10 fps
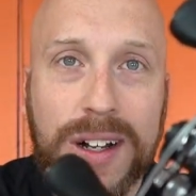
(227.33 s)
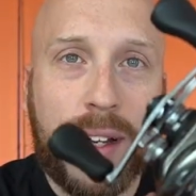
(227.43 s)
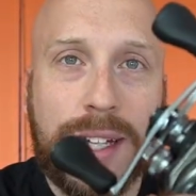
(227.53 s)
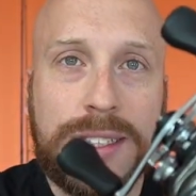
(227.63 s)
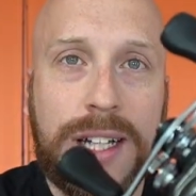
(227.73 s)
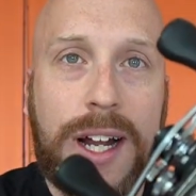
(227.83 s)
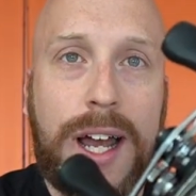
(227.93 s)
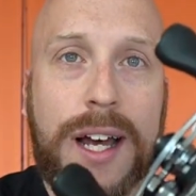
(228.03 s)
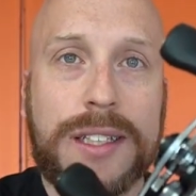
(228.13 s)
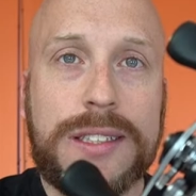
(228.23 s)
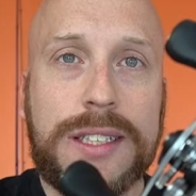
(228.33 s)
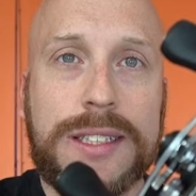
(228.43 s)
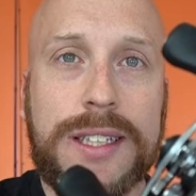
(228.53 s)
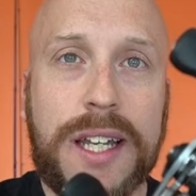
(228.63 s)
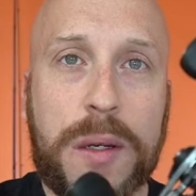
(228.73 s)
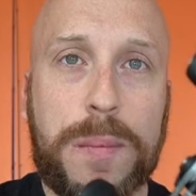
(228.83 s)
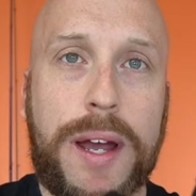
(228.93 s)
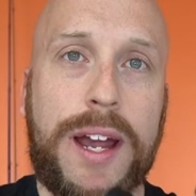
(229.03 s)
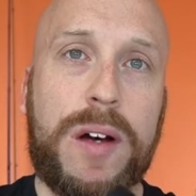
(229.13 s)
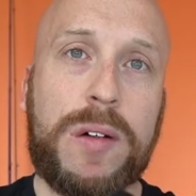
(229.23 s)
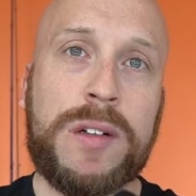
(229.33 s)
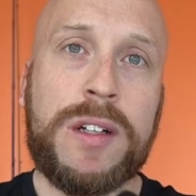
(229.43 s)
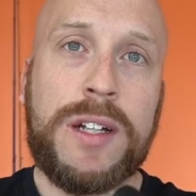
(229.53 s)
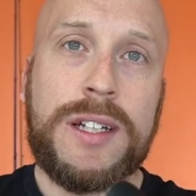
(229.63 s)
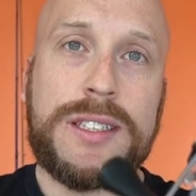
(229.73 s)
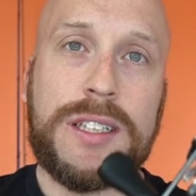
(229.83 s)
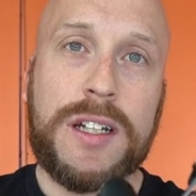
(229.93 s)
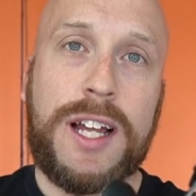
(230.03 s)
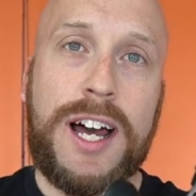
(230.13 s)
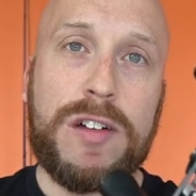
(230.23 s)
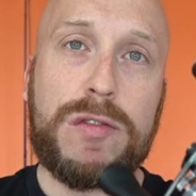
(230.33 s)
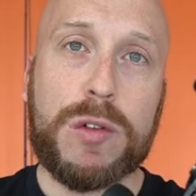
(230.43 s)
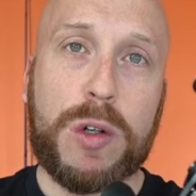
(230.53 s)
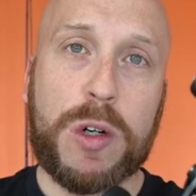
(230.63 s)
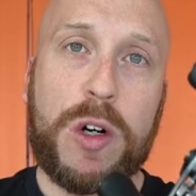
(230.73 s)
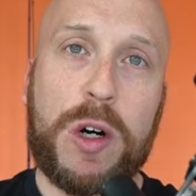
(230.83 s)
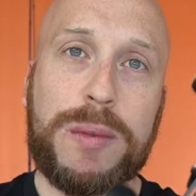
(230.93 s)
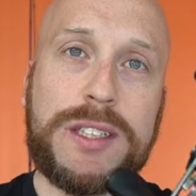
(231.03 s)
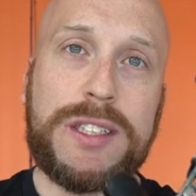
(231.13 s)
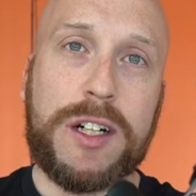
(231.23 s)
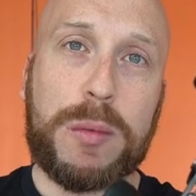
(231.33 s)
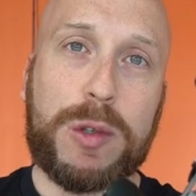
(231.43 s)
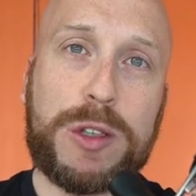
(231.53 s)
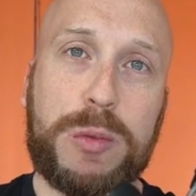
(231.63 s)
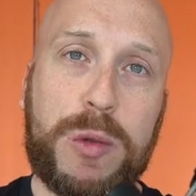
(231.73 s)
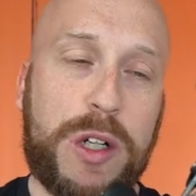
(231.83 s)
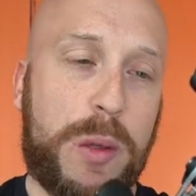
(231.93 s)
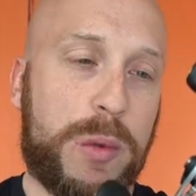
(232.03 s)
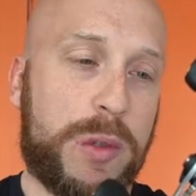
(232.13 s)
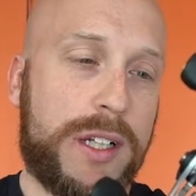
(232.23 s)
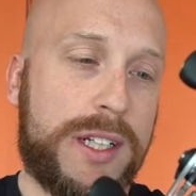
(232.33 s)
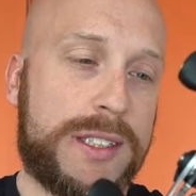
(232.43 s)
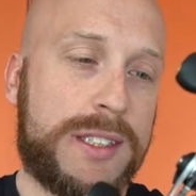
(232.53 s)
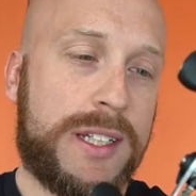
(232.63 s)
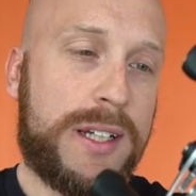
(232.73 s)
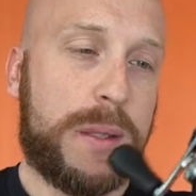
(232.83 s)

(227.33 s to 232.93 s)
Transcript: Like I said, I got 16 pound Sunline fluorocarbon sniper spooled up on this.